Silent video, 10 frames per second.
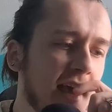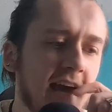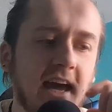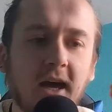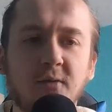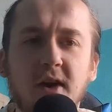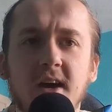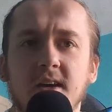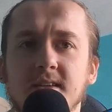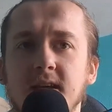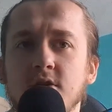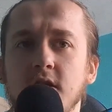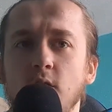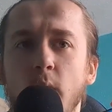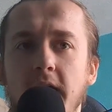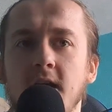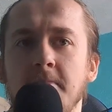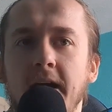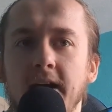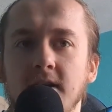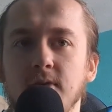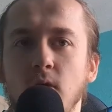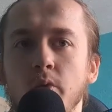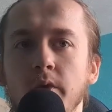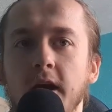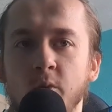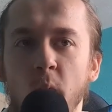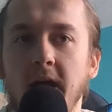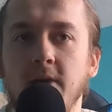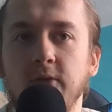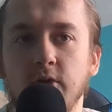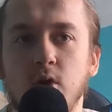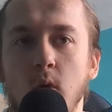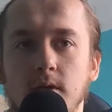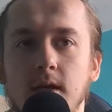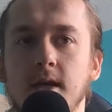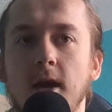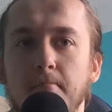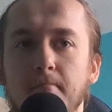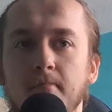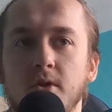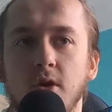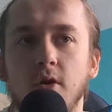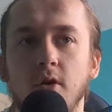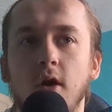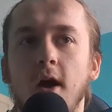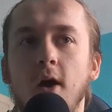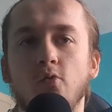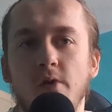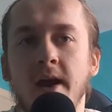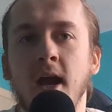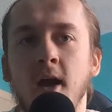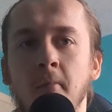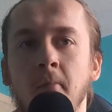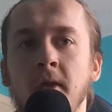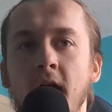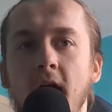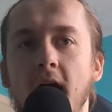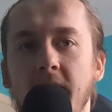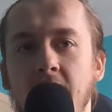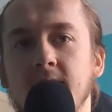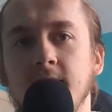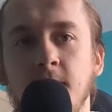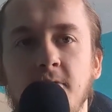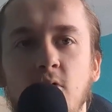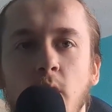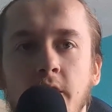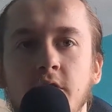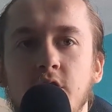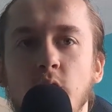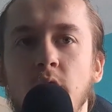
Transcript: If he had essentially waited by his phone and waited for Scorsese to ring him and ask him if he wanted to do another